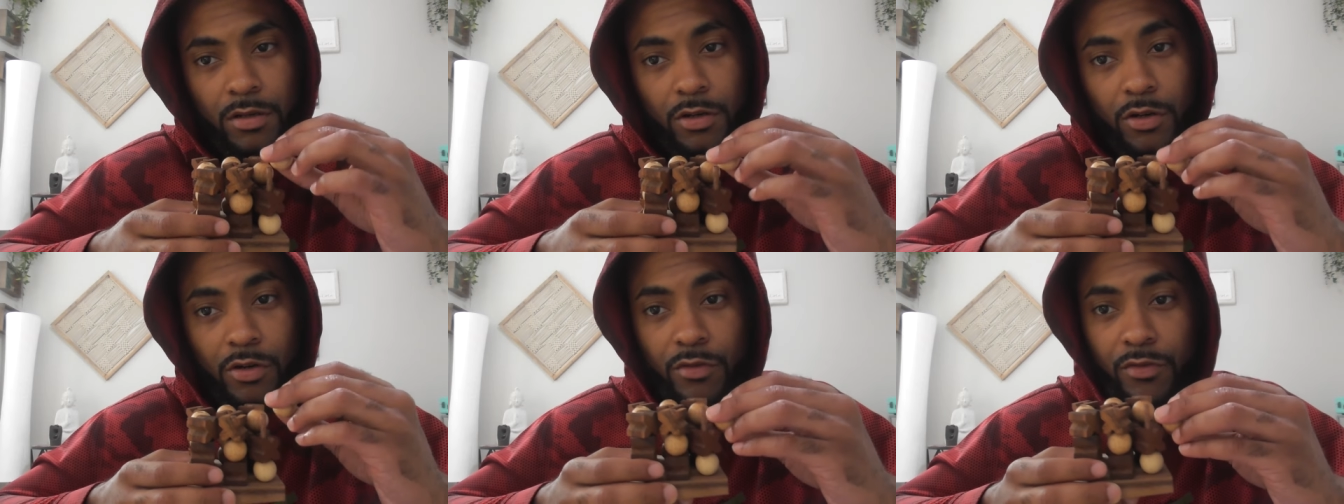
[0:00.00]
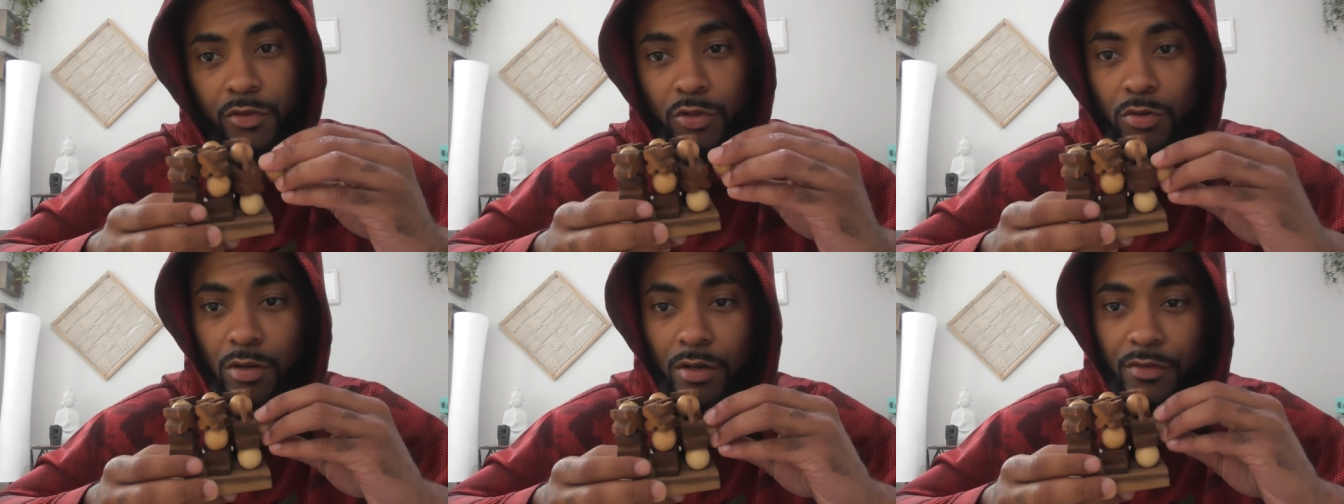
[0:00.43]
O flew
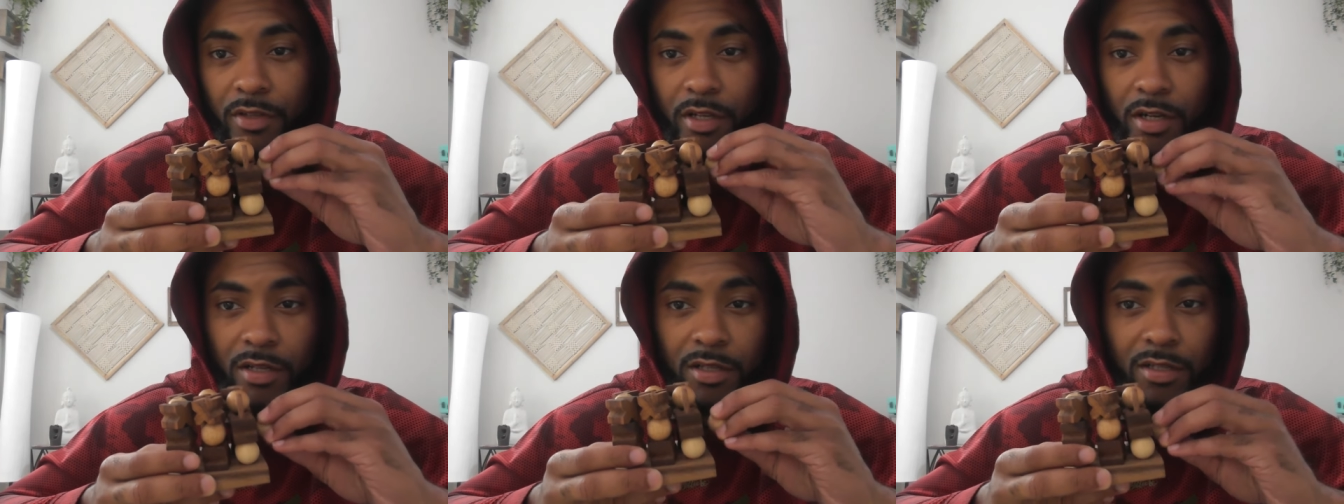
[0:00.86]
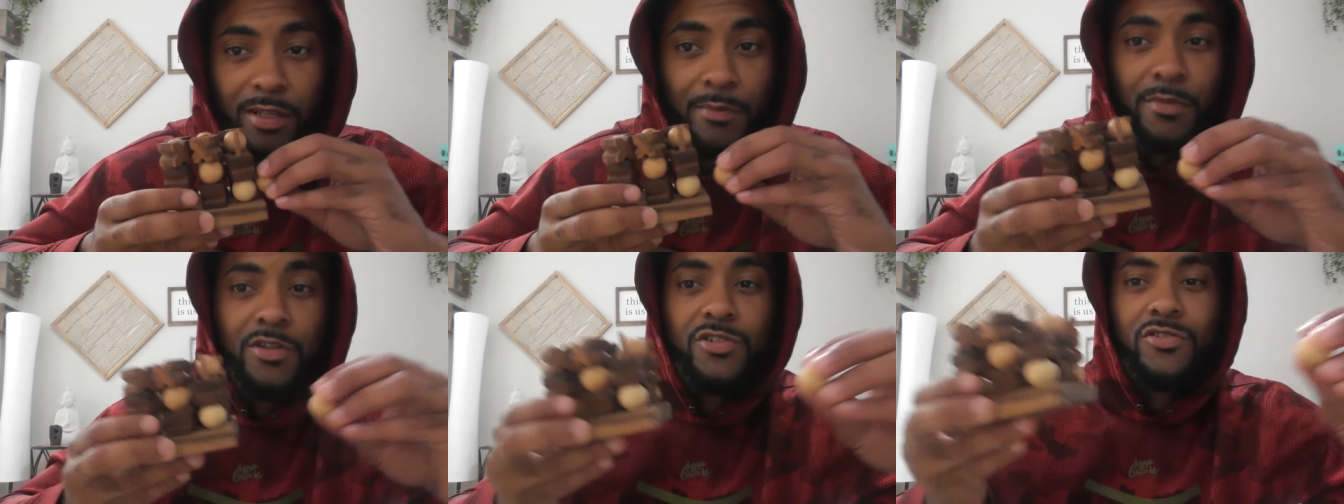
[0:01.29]
off there. I think that
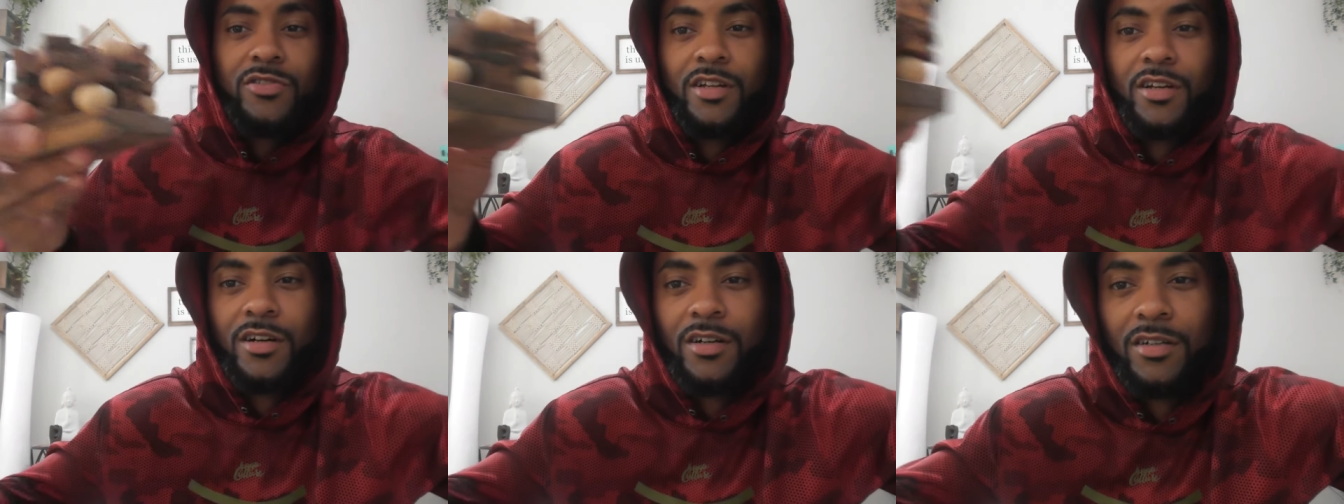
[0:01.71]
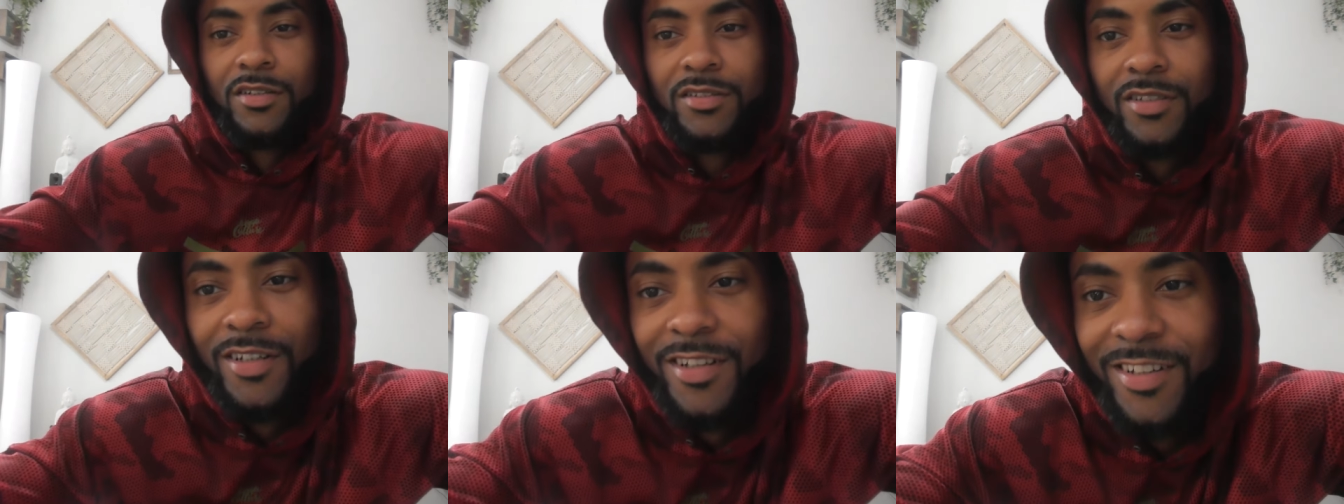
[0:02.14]
means you need hugs.
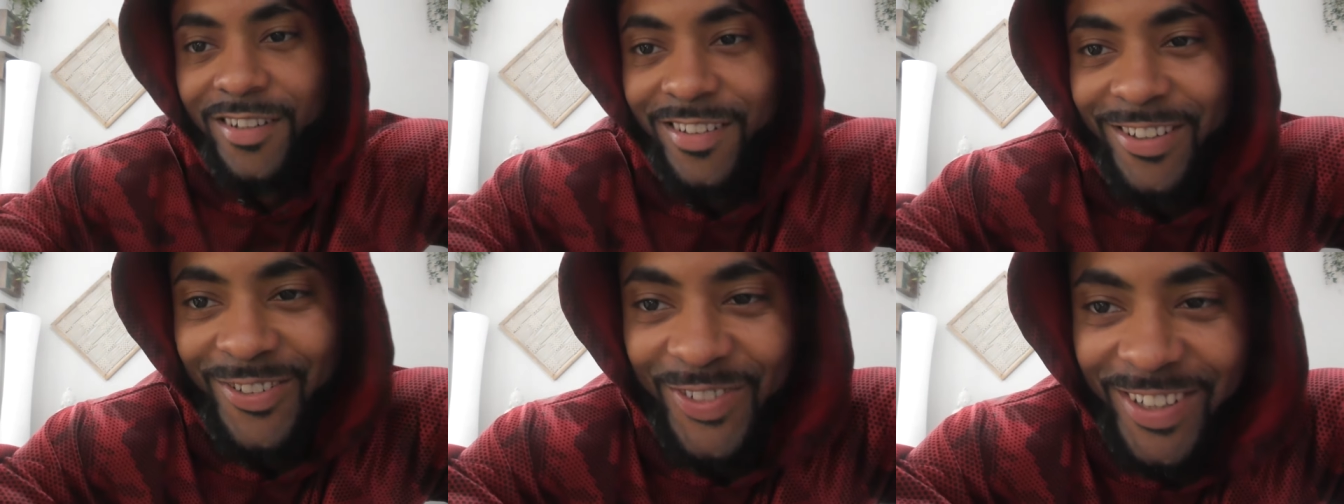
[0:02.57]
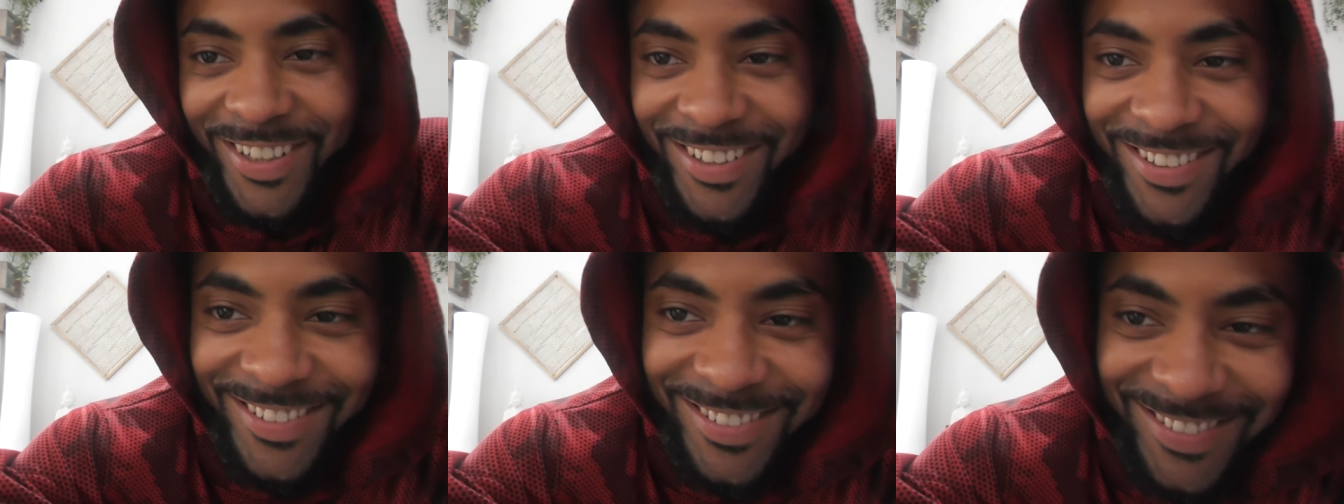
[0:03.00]
Give me
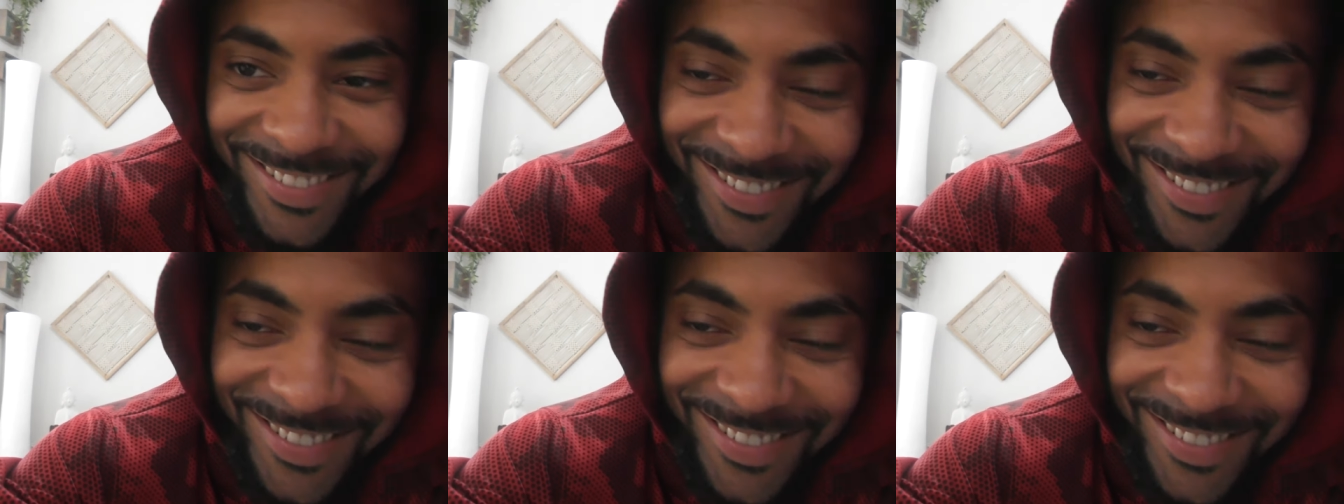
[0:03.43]
hugs.